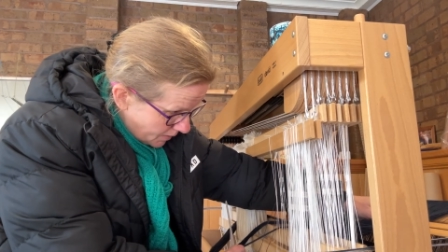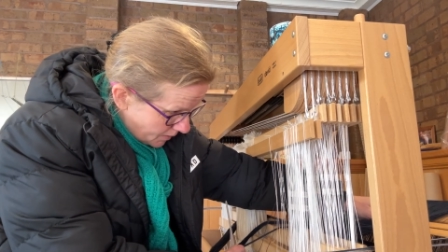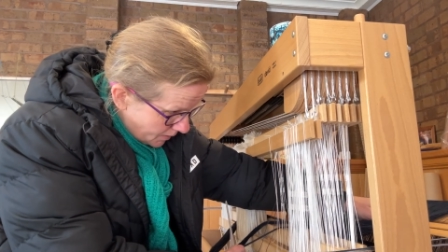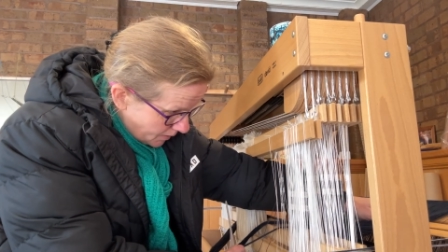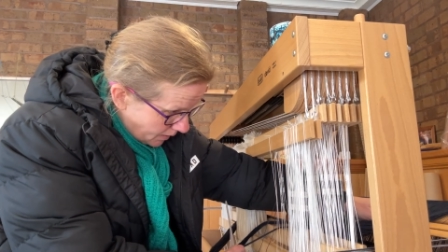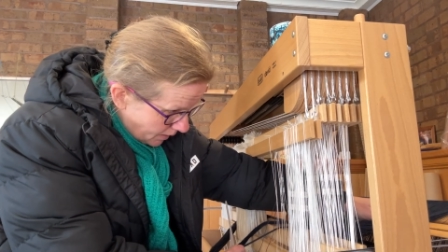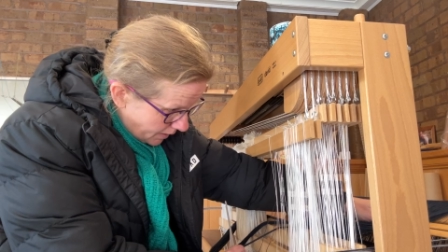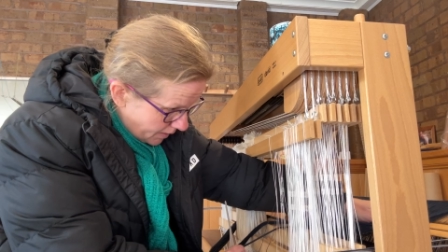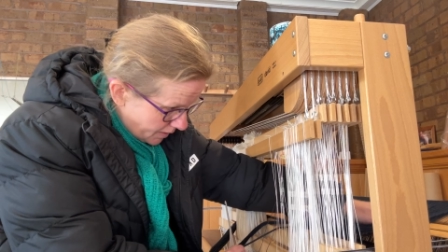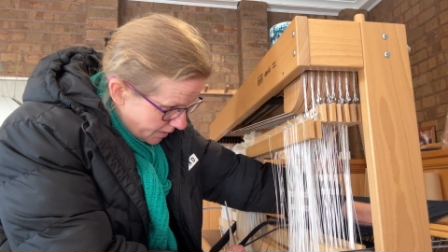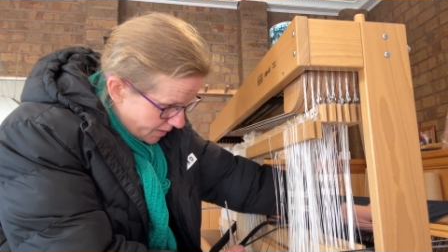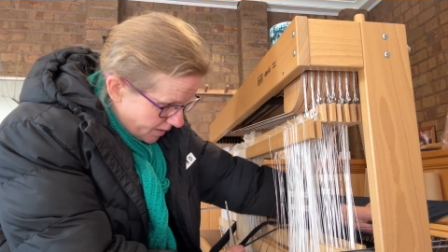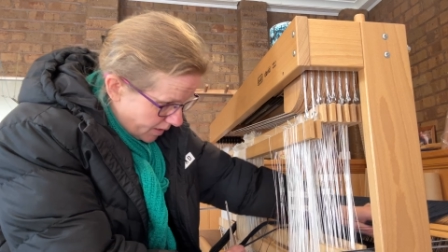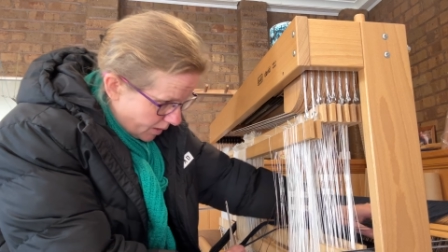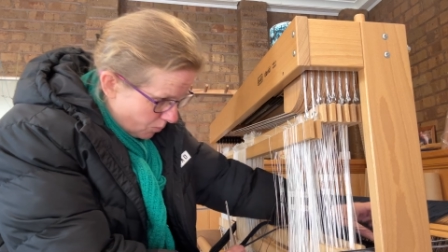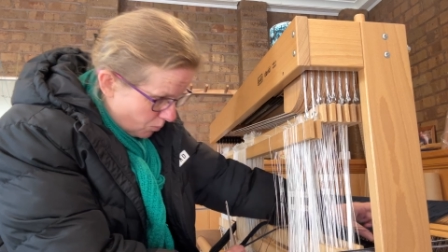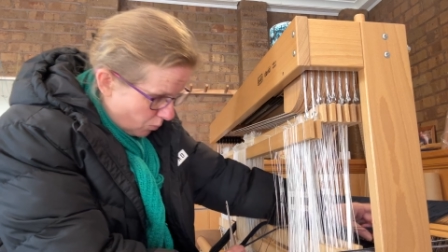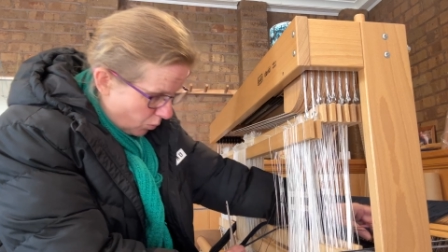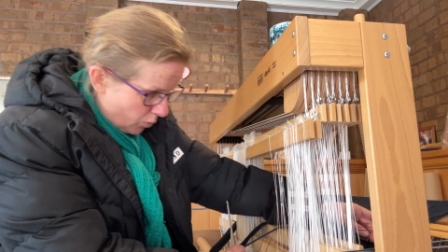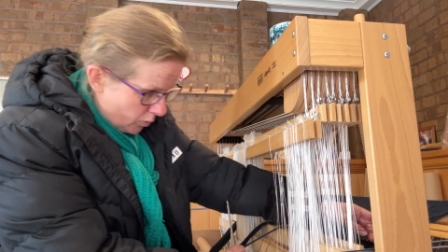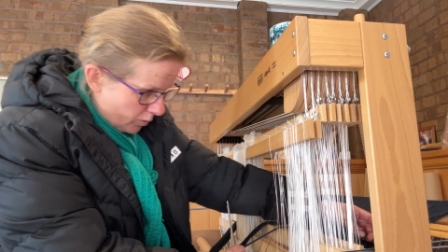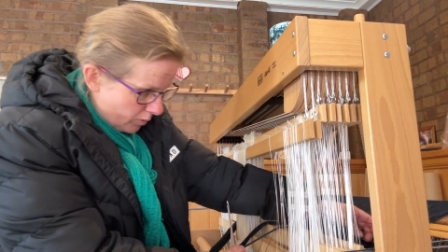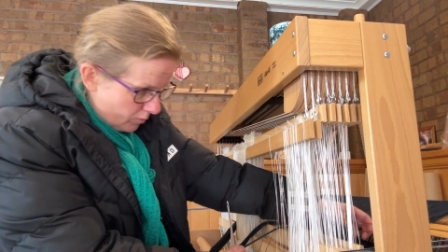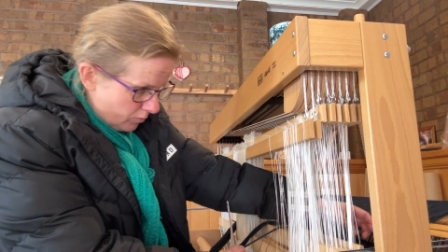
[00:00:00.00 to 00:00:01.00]
like I said,
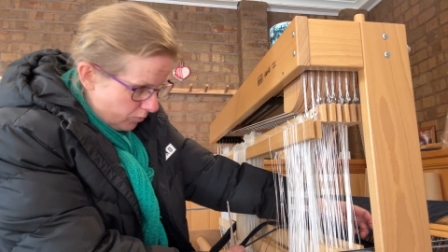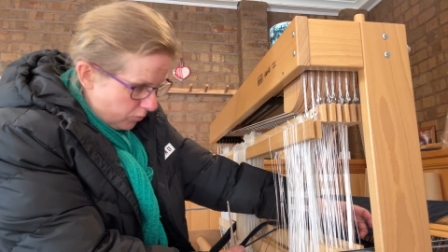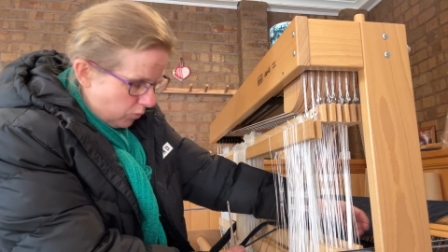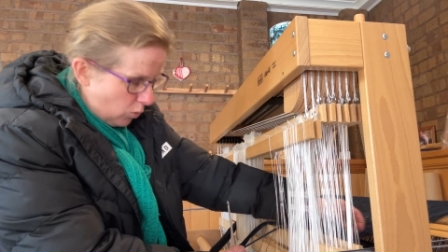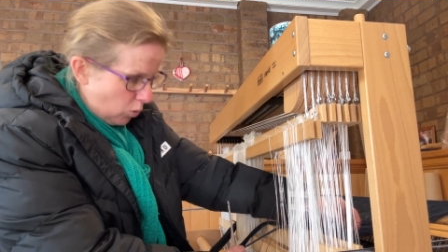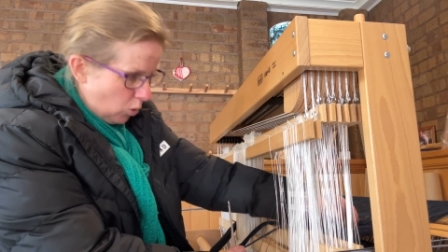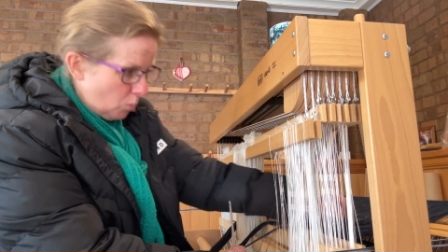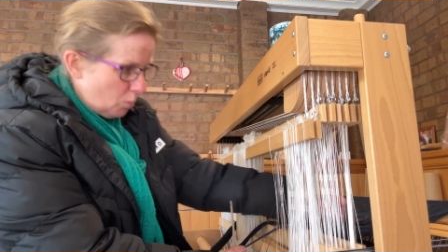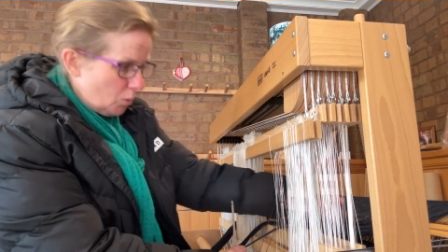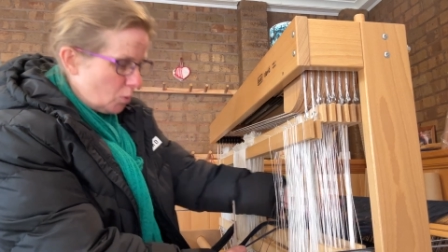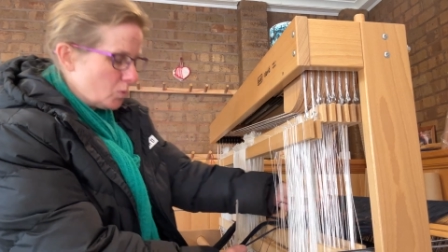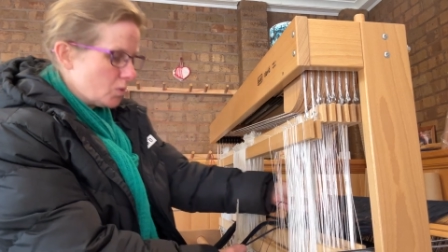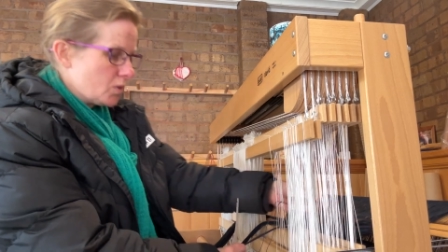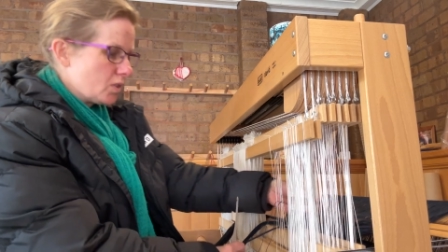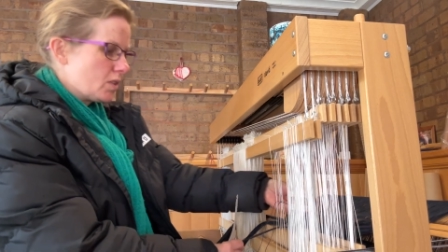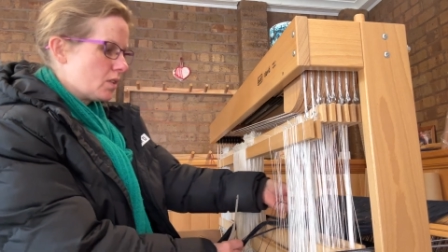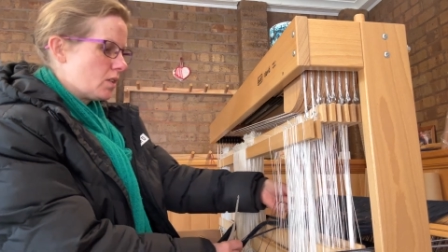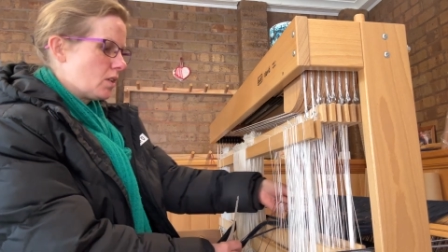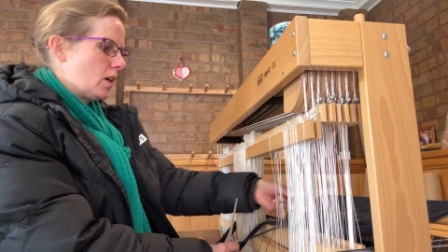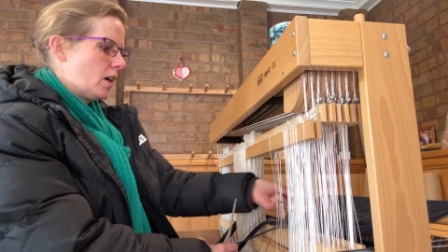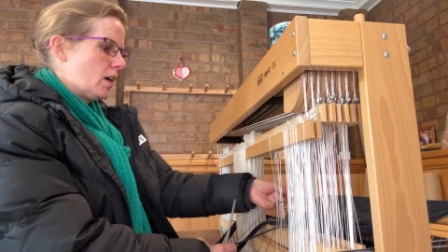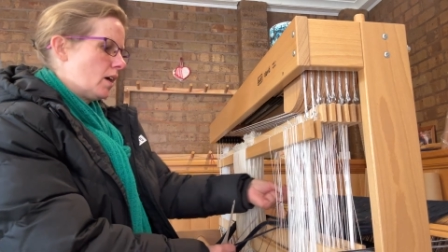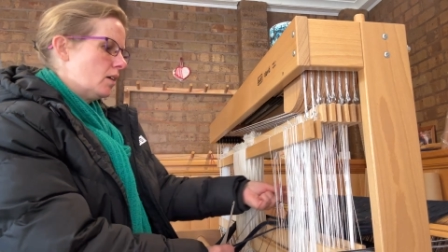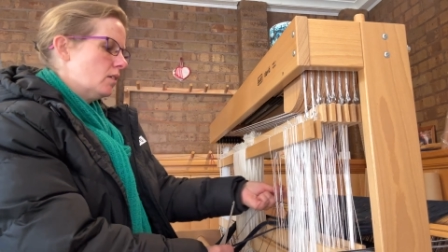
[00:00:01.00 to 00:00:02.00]
more informal
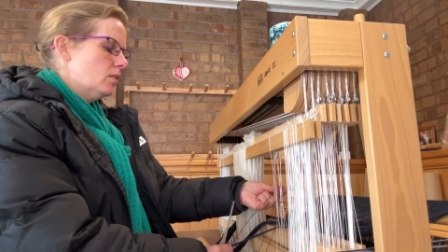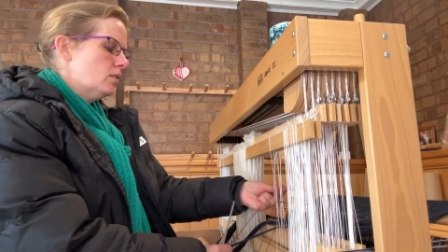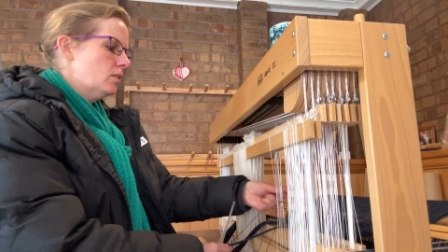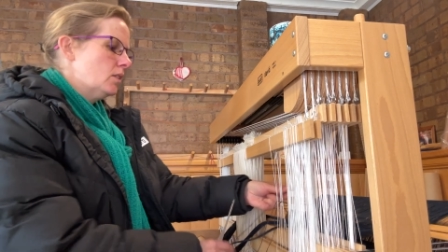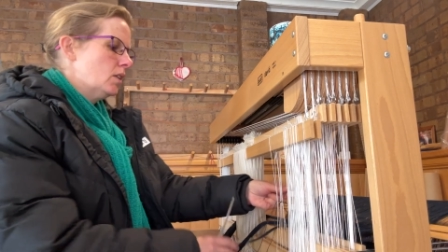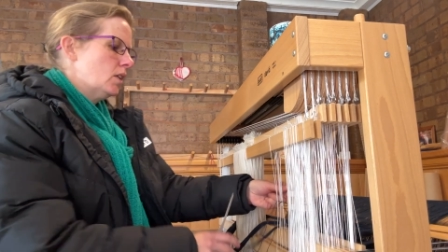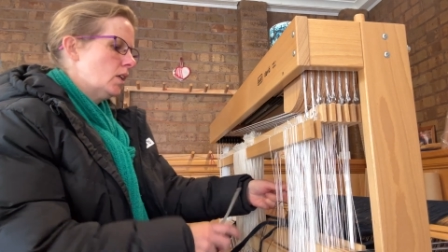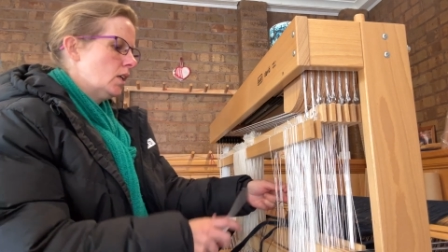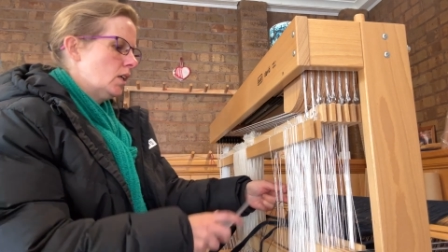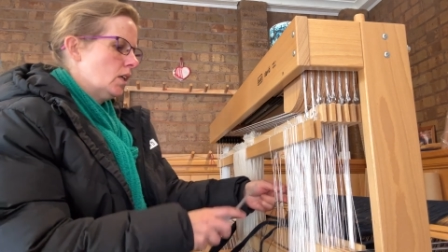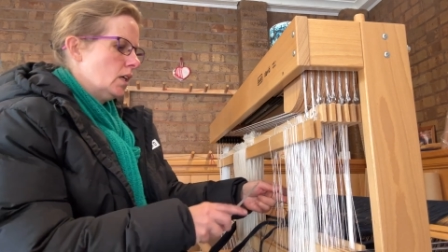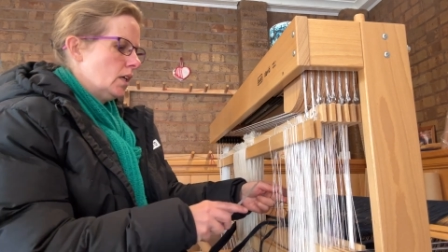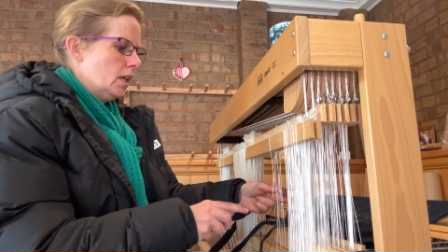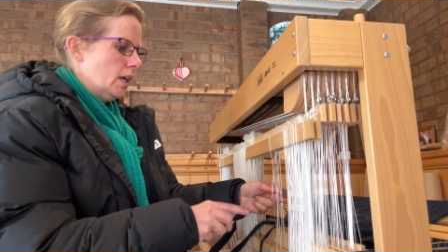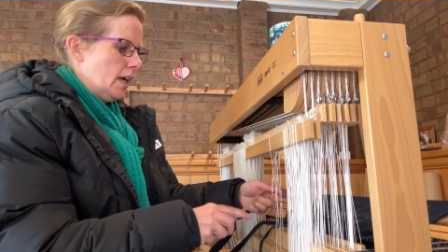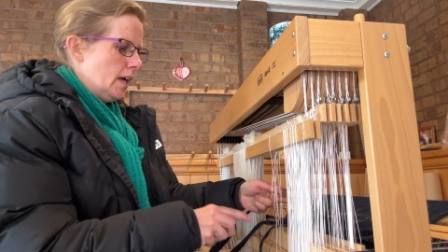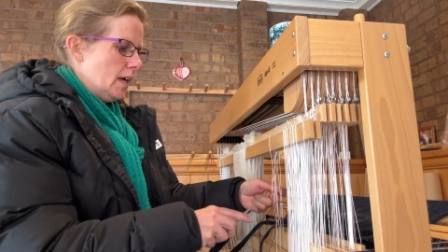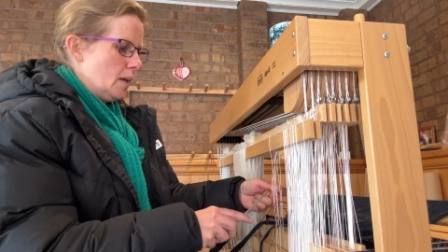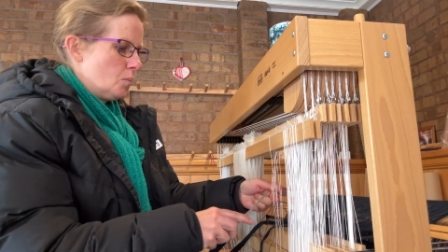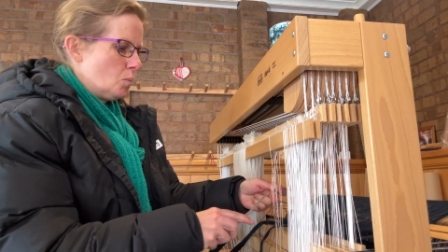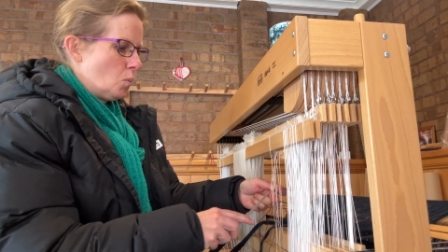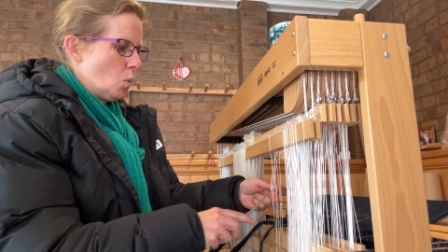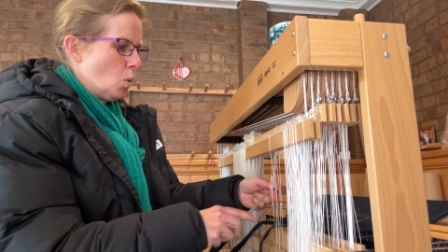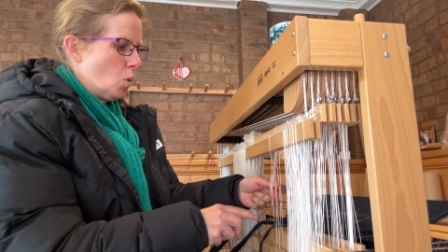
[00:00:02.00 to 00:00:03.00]
style
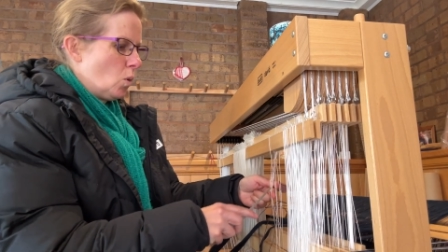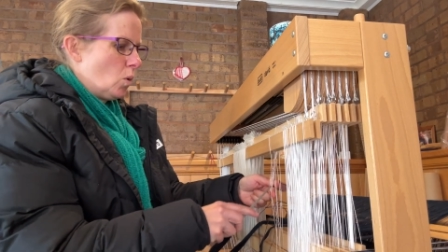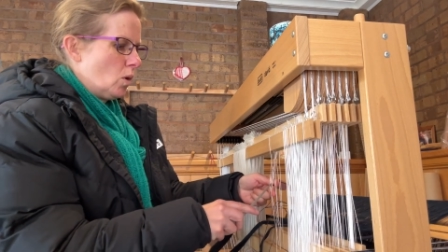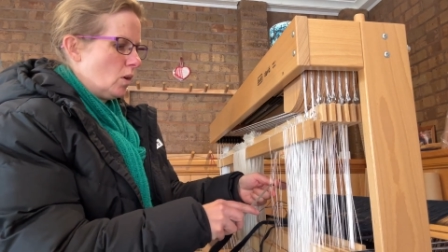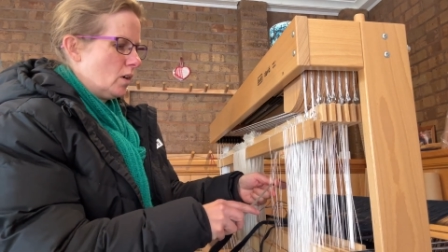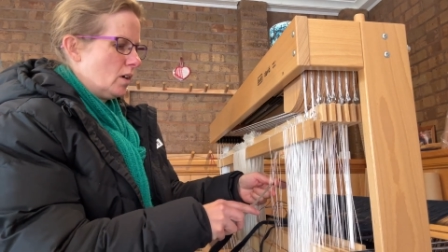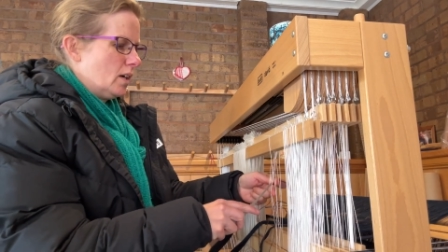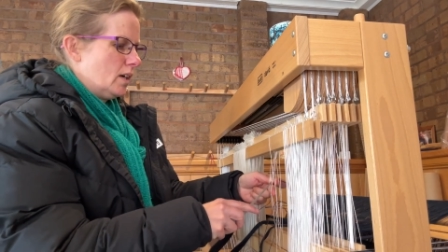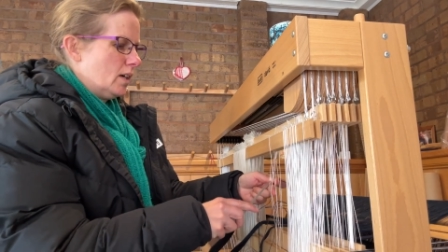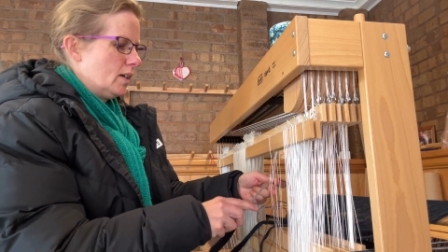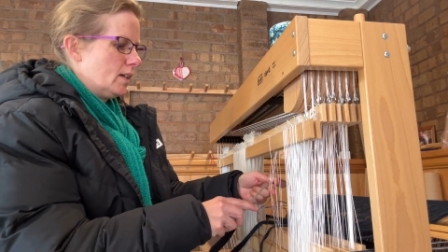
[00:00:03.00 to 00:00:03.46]
and more